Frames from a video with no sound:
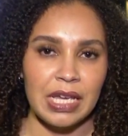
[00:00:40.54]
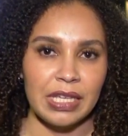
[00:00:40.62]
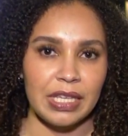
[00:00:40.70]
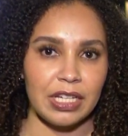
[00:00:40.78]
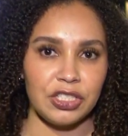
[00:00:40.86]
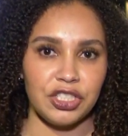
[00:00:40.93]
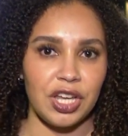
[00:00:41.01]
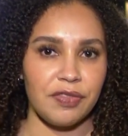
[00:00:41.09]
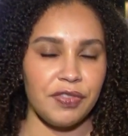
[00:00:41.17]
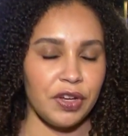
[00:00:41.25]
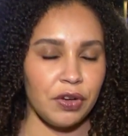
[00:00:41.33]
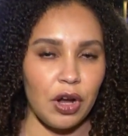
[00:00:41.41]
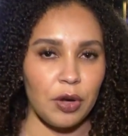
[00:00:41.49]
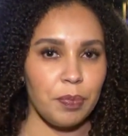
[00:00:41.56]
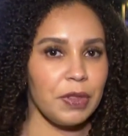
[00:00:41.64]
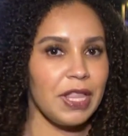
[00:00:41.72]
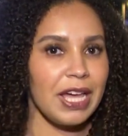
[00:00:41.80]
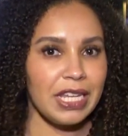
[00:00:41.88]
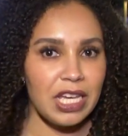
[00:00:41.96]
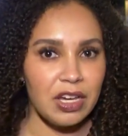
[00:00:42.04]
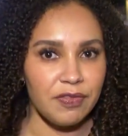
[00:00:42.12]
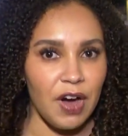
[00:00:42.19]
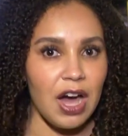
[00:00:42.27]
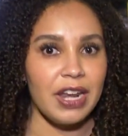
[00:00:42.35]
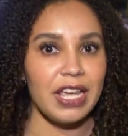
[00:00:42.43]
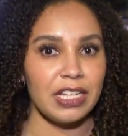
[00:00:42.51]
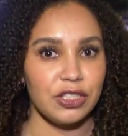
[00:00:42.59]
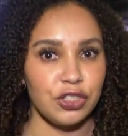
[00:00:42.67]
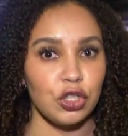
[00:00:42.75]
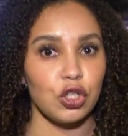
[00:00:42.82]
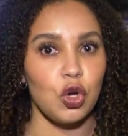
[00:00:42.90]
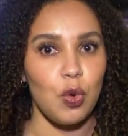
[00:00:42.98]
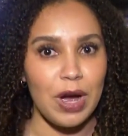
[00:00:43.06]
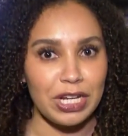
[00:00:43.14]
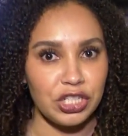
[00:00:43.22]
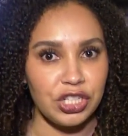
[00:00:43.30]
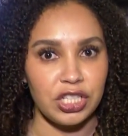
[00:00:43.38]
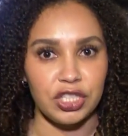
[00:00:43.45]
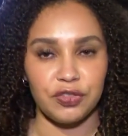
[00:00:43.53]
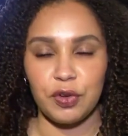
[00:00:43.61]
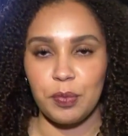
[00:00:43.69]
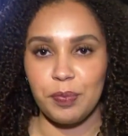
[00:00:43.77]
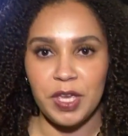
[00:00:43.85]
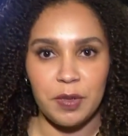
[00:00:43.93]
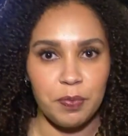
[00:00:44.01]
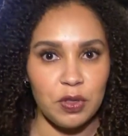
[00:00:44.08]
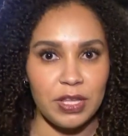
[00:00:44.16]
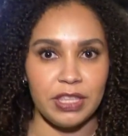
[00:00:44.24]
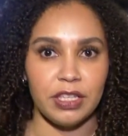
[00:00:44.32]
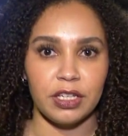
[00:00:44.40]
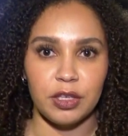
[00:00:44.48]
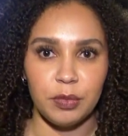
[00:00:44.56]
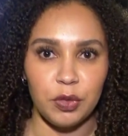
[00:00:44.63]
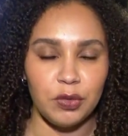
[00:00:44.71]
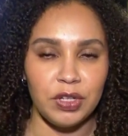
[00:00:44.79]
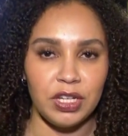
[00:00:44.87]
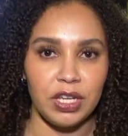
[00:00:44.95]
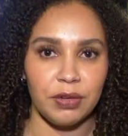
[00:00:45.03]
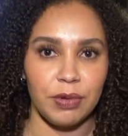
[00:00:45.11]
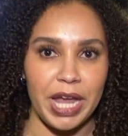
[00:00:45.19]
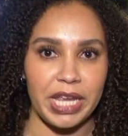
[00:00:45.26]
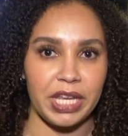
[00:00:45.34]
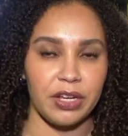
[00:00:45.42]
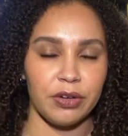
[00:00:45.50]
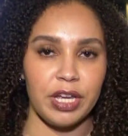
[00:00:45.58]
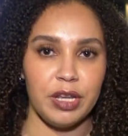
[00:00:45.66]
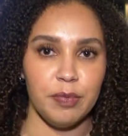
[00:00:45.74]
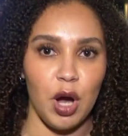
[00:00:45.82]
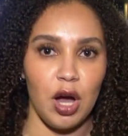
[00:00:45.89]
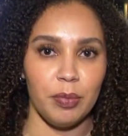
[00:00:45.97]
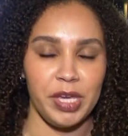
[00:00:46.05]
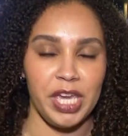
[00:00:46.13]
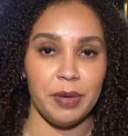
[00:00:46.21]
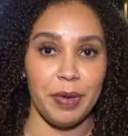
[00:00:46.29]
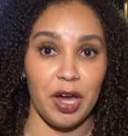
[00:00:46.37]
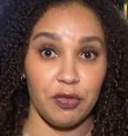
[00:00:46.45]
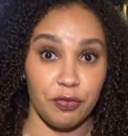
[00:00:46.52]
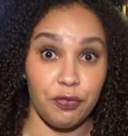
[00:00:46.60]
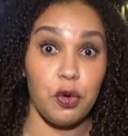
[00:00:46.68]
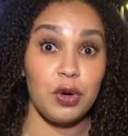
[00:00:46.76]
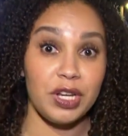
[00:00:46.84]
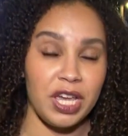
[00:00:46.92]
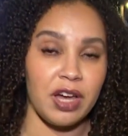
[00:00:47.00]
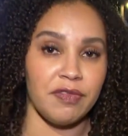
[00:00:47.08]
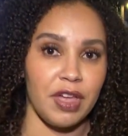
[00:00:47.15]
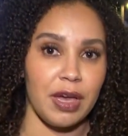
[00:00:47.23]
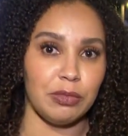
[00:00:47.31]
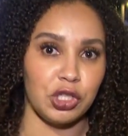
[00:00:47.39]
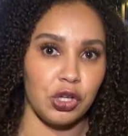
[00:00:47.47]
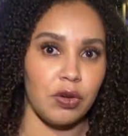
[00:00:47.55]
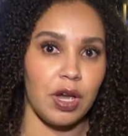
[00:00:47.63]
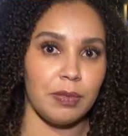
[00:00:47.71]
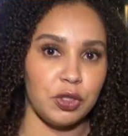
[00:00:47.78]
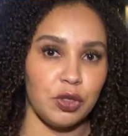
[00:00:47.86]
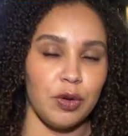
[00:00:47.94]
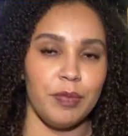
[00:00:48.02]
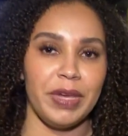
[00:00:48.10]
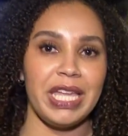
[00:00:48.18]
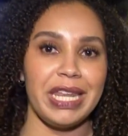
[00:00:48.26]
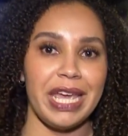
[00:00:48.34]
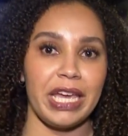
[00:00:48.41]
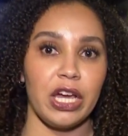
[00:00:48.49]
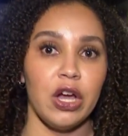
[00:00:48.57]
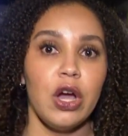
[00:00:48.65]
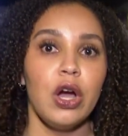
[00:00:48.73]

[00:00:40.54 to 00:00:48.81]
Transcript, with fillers: Yeah, Jeff, there are plenty of unanswered questions from people in the community right here in Maumee. About 40 of them showed up to a meeting